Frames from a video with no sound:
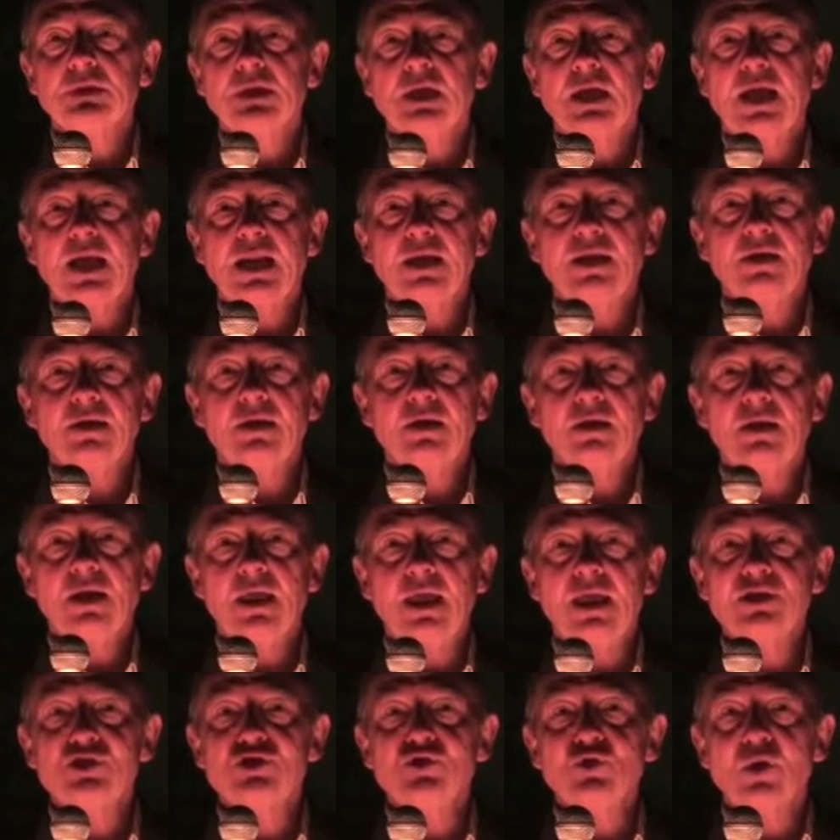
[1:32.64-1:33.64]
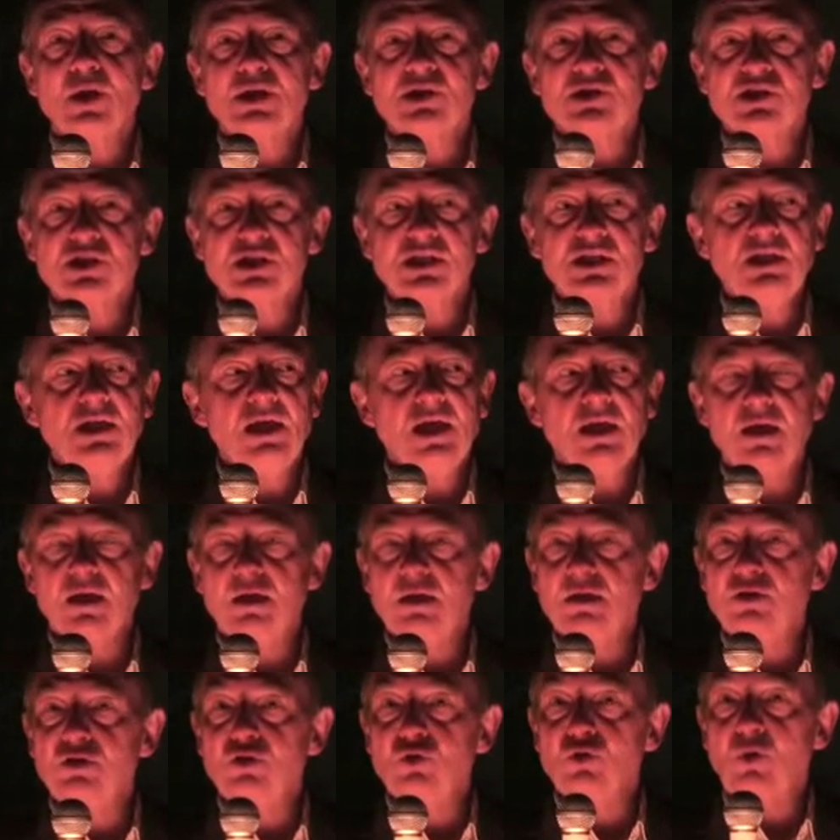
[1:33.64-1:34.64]
And as you can see
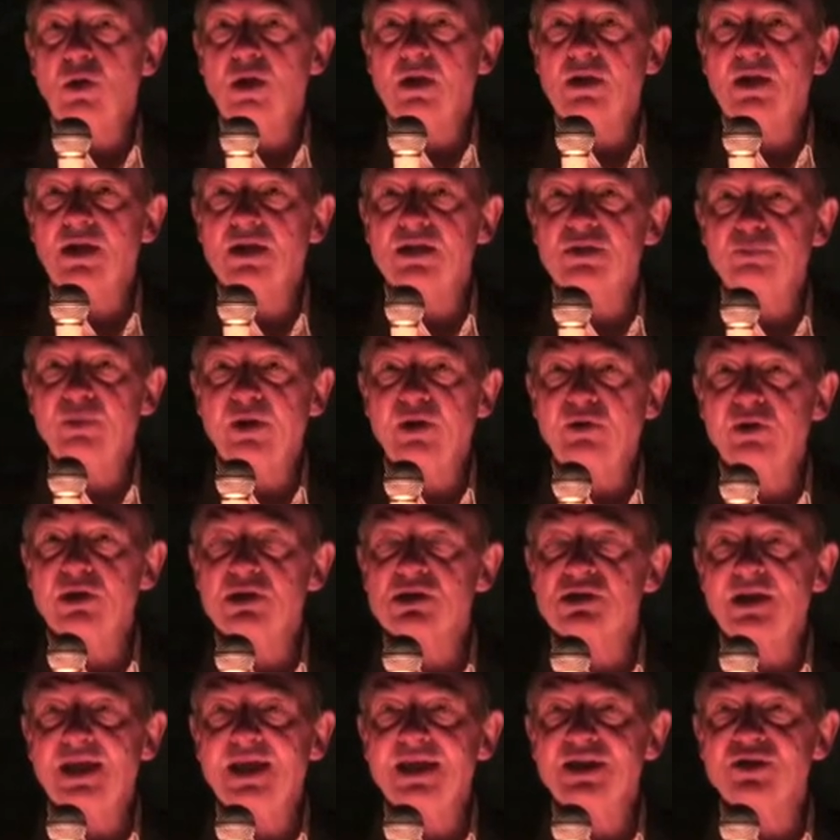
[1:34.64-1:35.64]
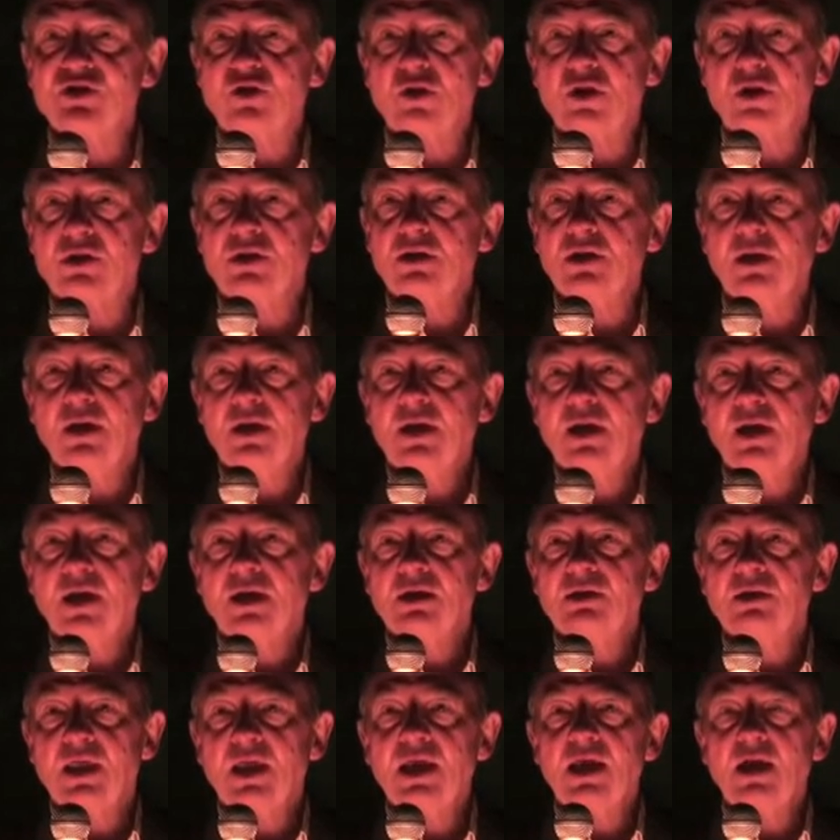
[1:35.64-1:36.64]
and you can experience later on,
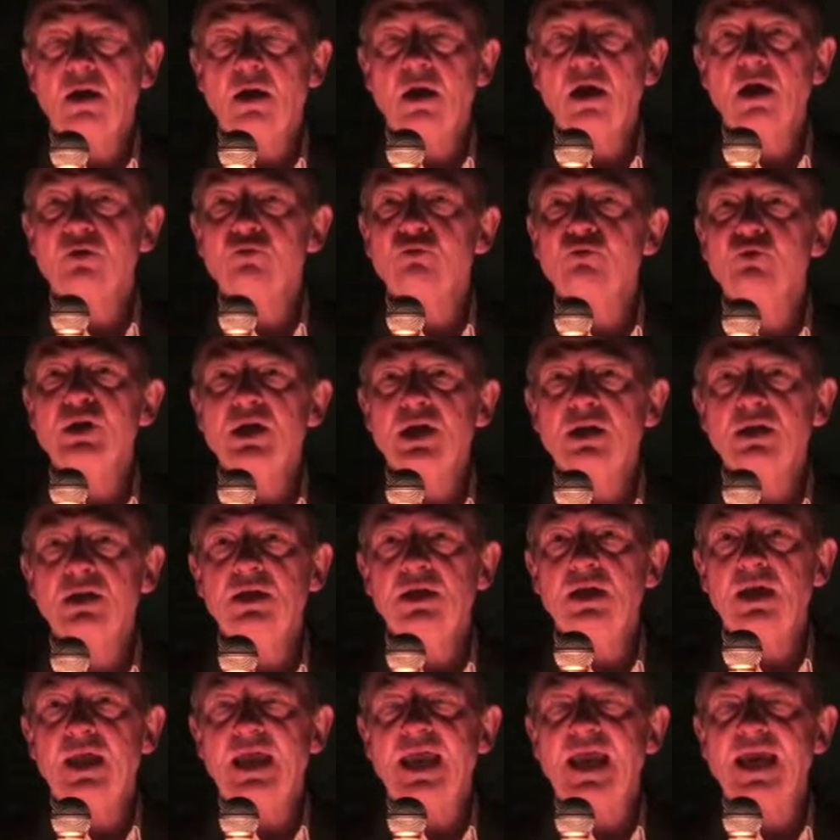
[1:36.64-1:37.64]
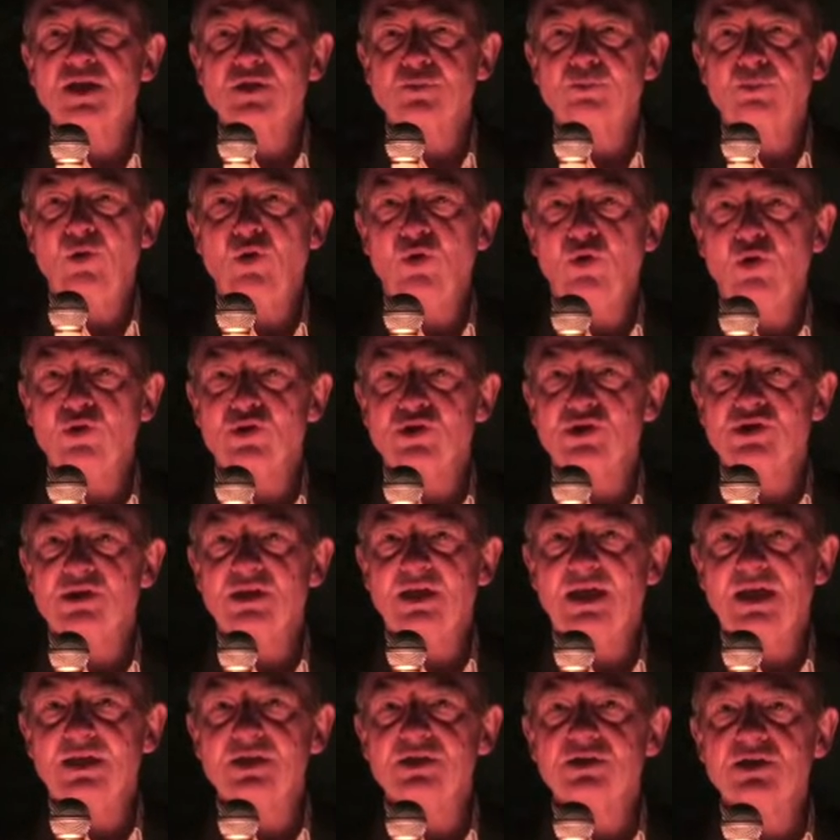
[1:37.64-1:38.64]
they are really
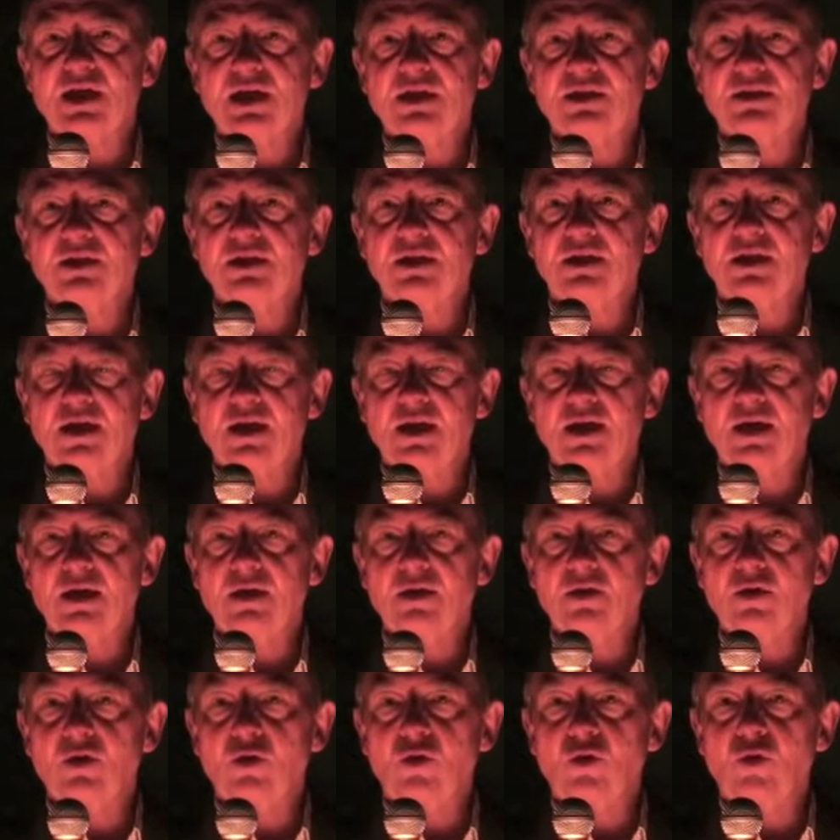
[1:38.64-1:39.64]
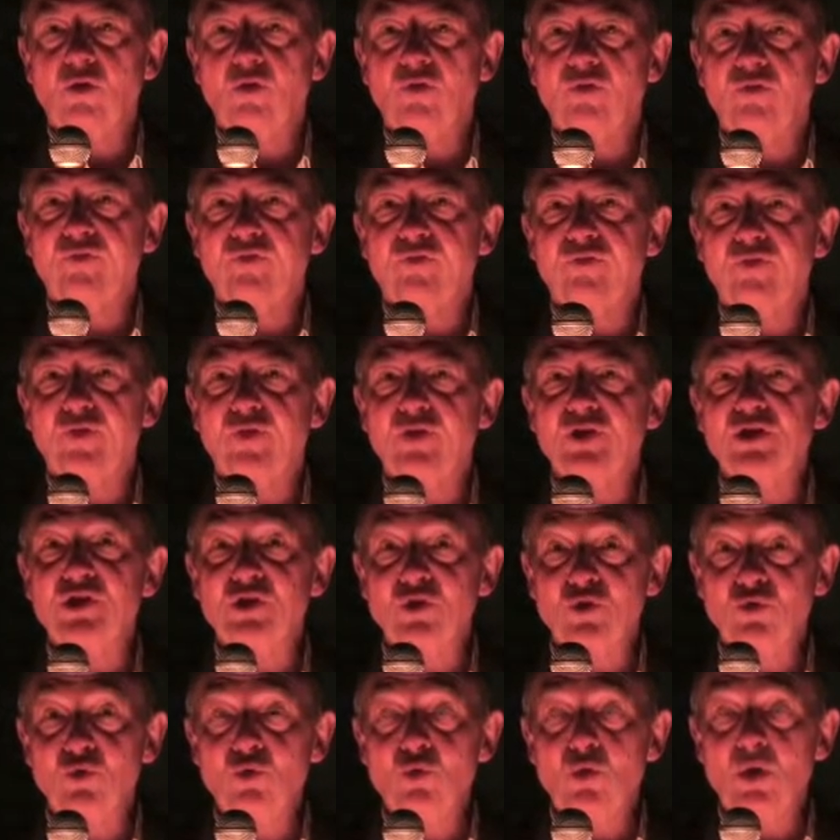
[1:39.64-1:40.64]
experts in taking care of
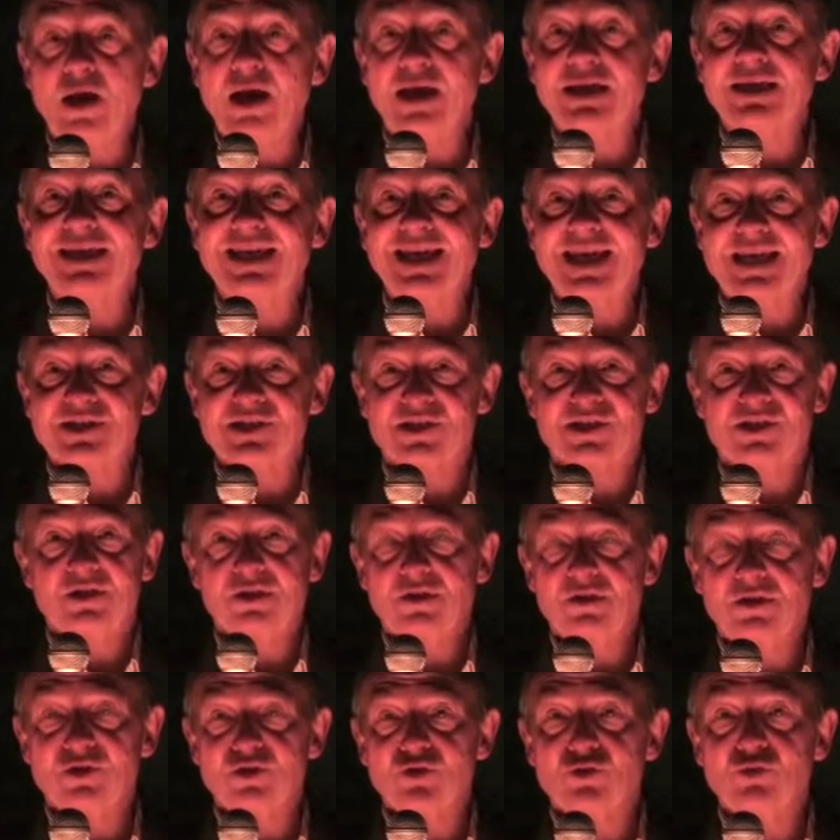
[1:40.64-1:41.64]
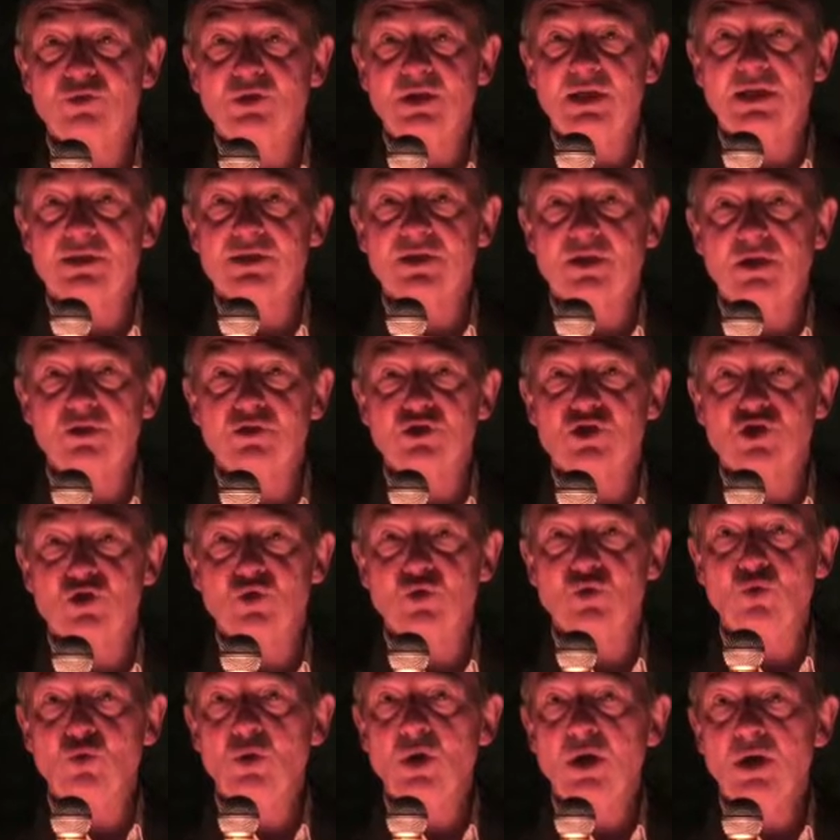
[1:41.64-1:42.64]
you and guests to this
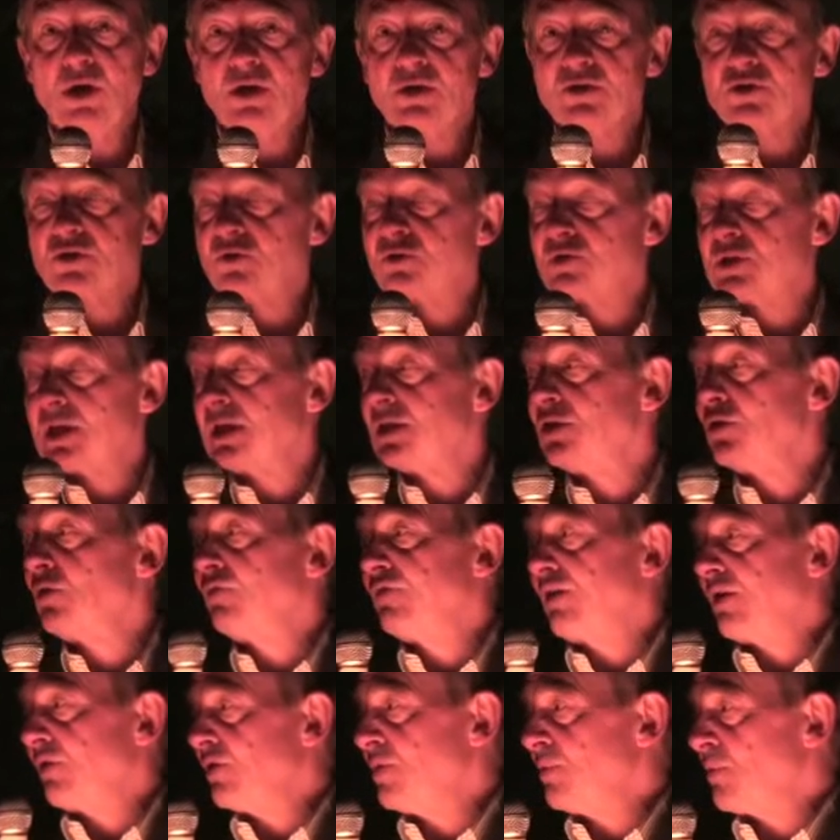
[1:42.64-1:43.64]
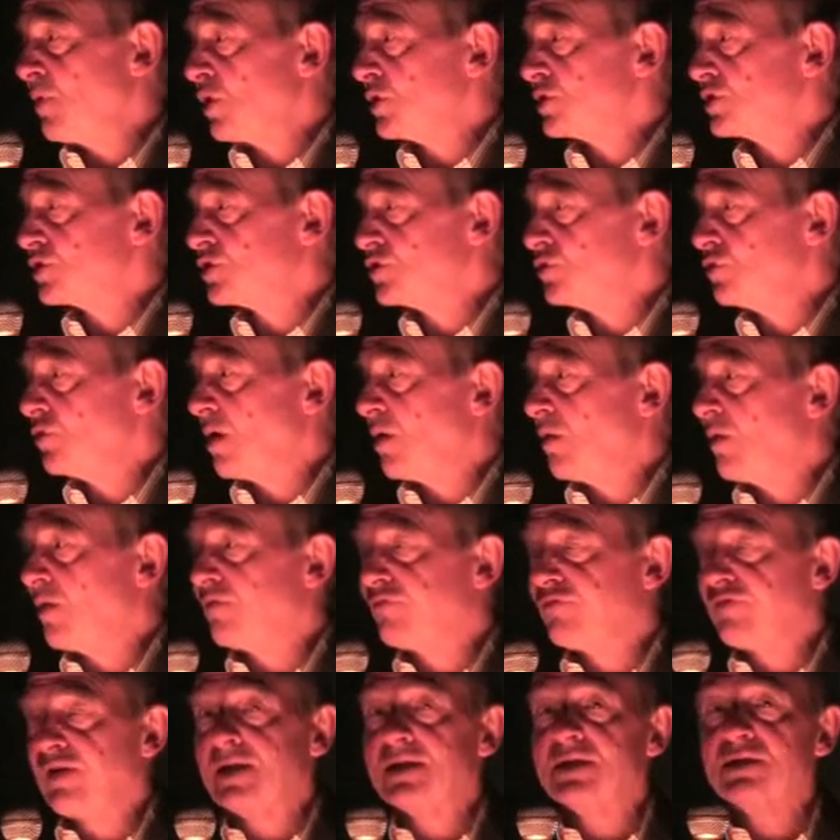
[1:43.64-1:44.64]
zoo. So thank you very much to our
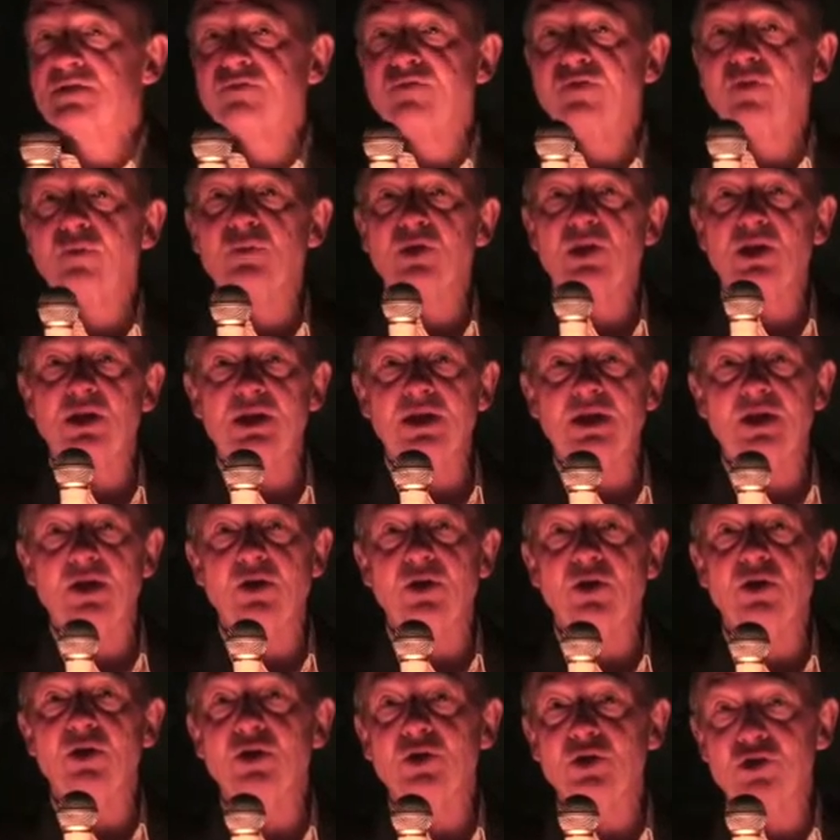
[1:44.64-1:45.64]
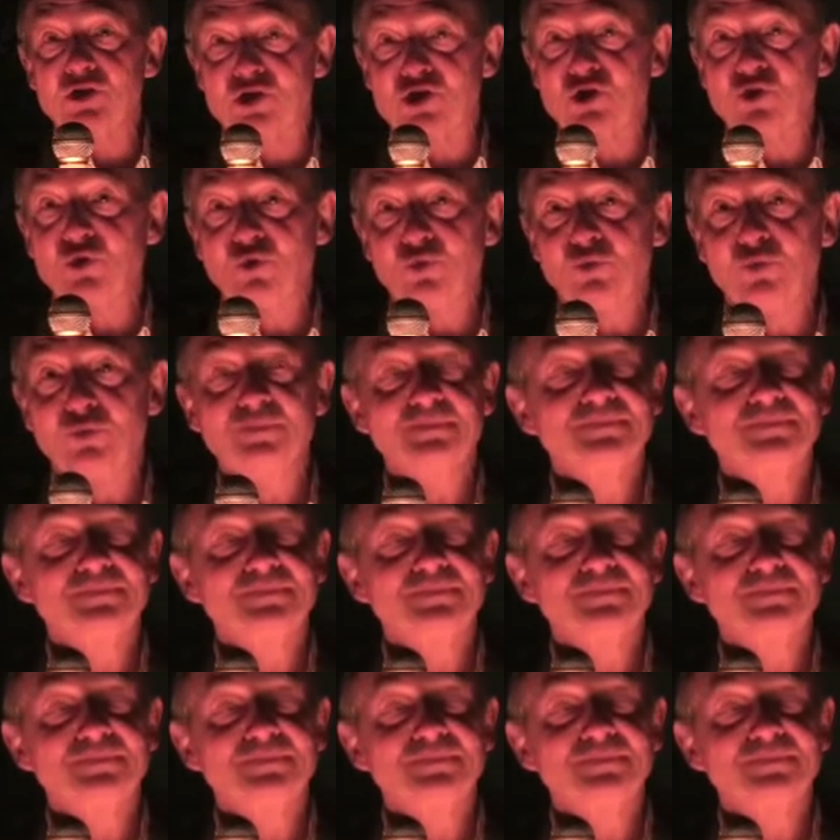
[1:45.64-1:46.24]
friends from the zoo.